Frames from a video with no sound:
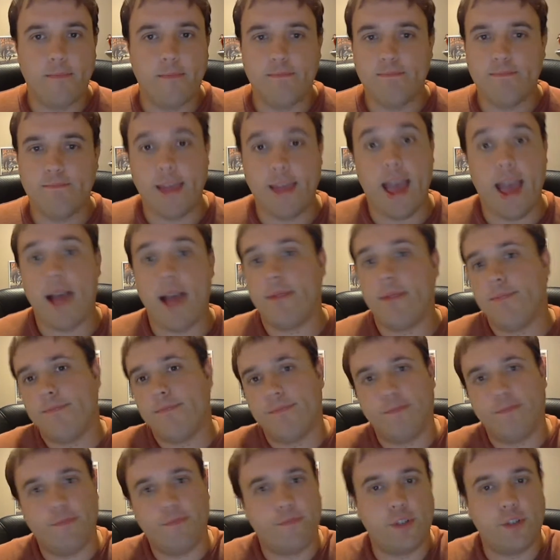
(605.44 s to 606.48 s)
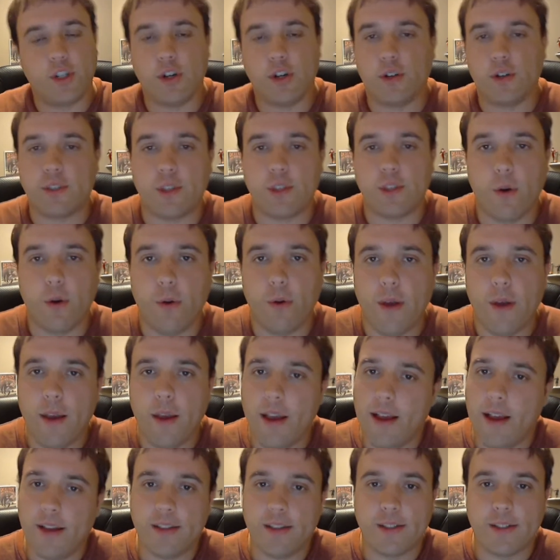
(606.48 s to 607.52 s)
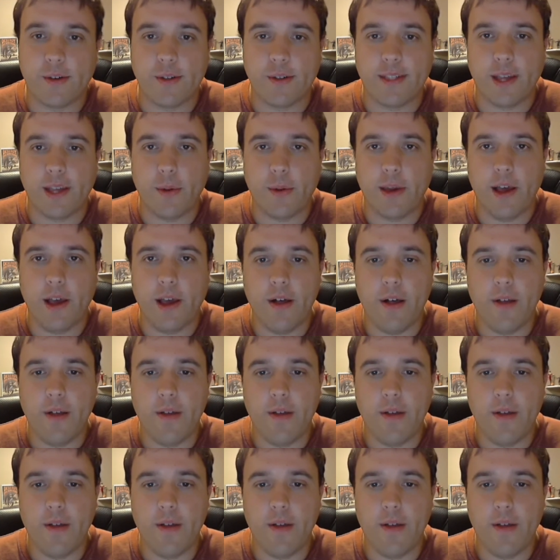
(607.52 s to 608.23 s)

Yeah, for sure. So say we all.